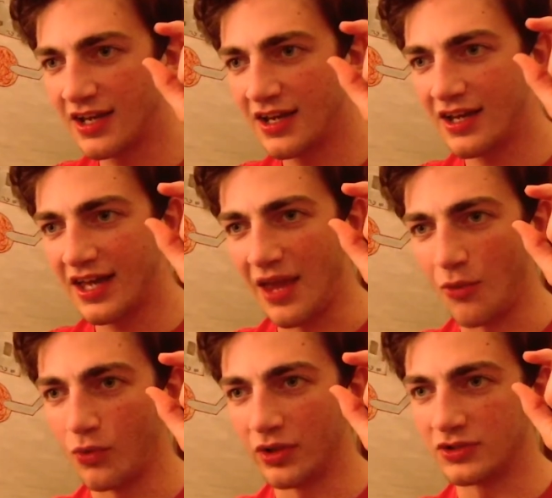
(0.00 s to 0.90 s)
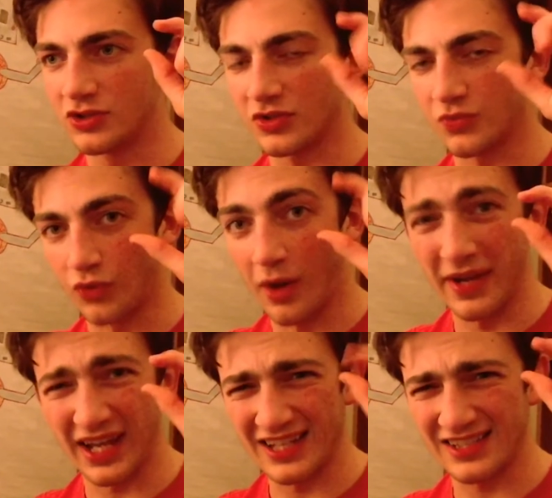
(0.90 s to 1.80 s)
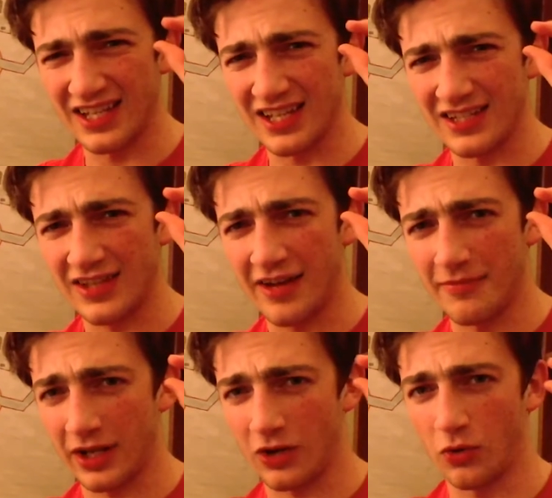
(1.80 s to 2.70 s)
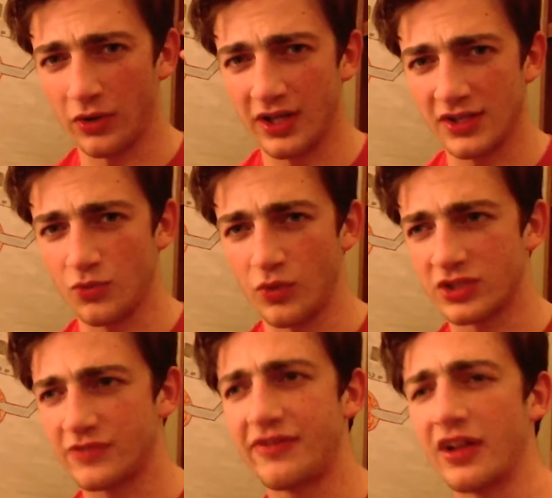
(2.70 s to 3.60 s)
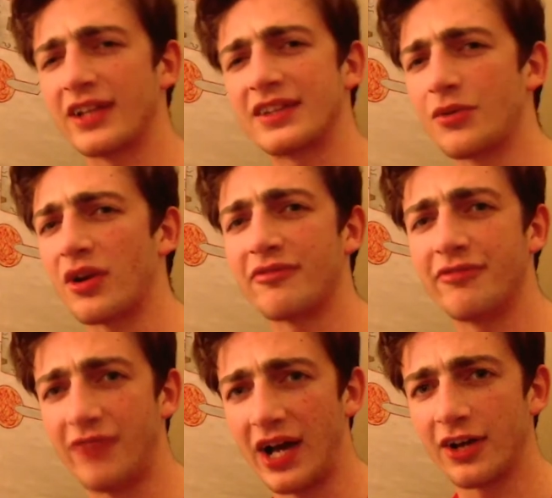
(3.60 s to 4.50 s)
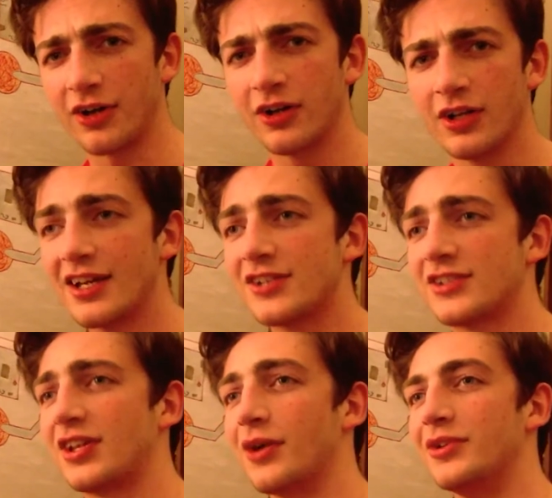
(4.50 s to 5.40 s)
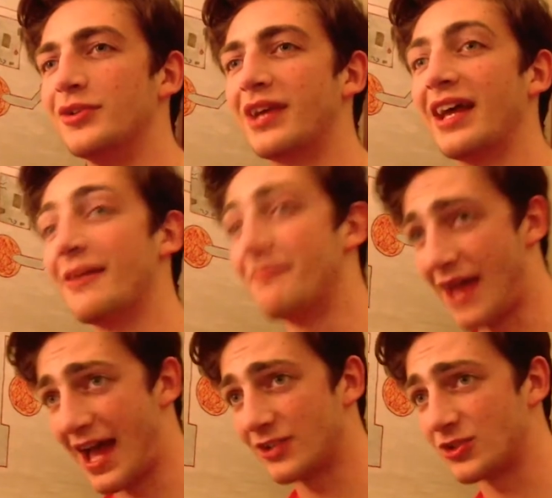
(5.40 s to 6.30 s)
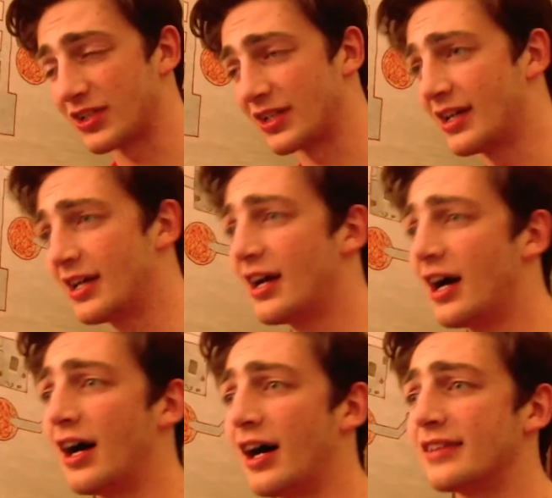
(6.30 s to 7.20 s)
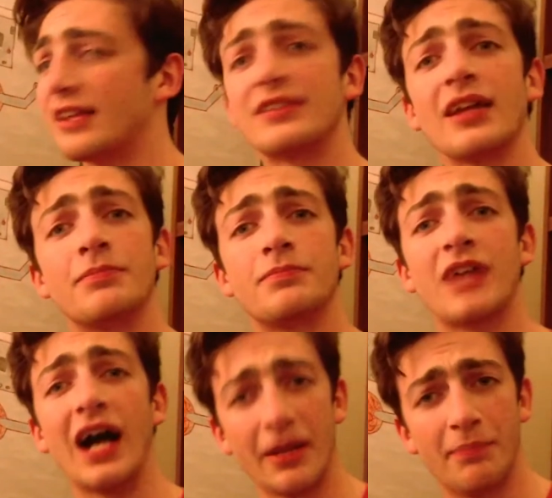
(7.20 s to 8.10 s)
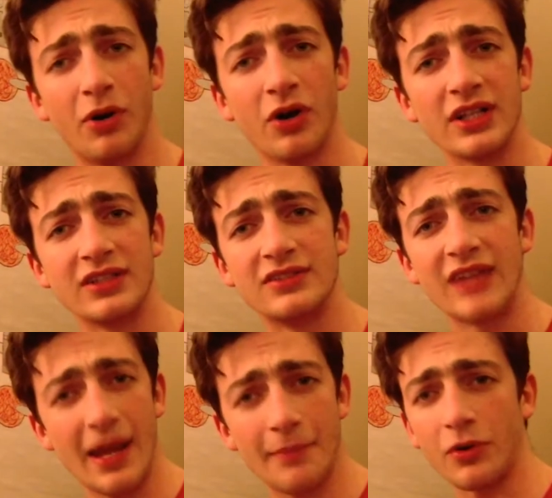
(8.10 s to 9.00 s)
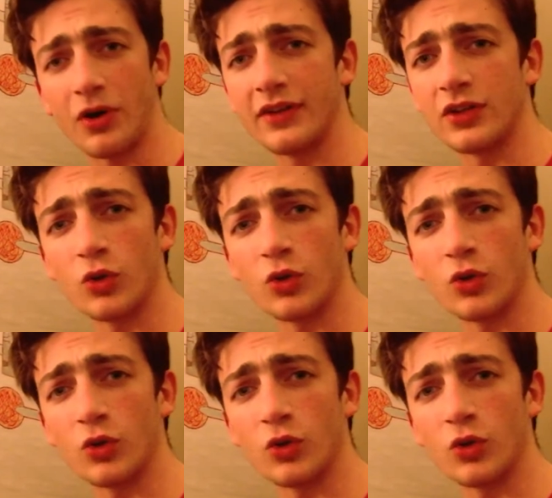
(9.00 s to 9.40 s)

it would just rub against the inside of my corneas, which felt like they were on fire. So you can imagine that kind of put a damper on the old